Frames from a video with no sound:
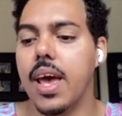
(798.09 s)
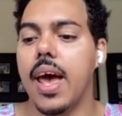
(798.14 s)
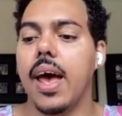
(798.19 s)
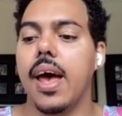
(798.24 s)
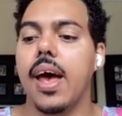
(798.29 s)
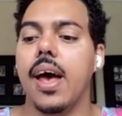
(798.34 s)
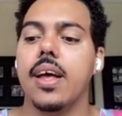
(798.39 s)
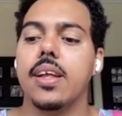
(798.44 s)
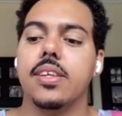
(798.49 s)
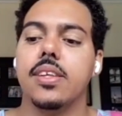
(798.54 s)

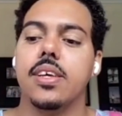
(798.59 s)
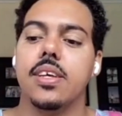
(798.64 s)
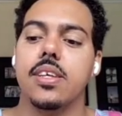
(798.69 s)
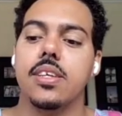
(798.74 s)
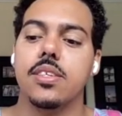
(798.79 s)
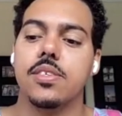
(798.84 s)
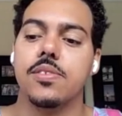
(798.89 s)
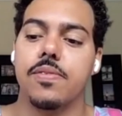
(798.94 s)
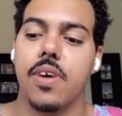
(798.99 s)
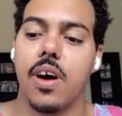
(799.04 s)
And
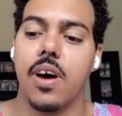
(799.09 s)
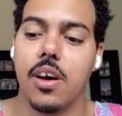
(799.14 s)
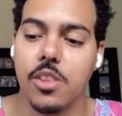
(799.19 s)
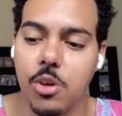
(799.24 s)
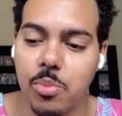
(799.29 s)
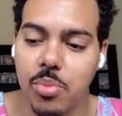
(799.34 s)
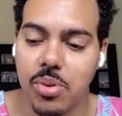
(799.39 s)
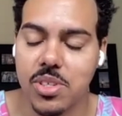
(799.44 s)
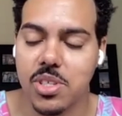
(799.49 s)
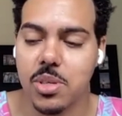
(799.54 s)
his
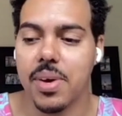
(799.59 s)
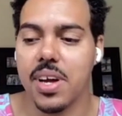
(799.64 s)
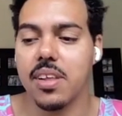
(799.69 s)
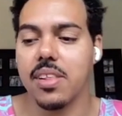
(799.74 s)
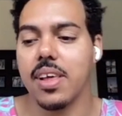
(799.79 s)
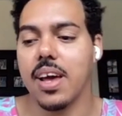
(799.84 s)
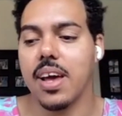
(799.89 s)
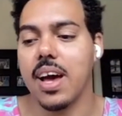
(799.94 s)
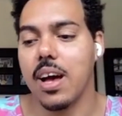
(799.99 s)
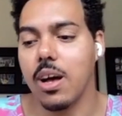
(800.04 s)
father puts him out
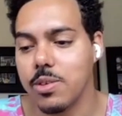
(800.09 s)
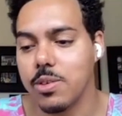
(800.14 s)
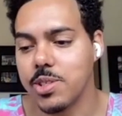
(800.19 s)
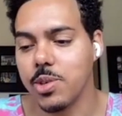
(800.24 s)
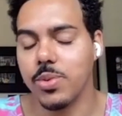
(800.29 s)
of the house.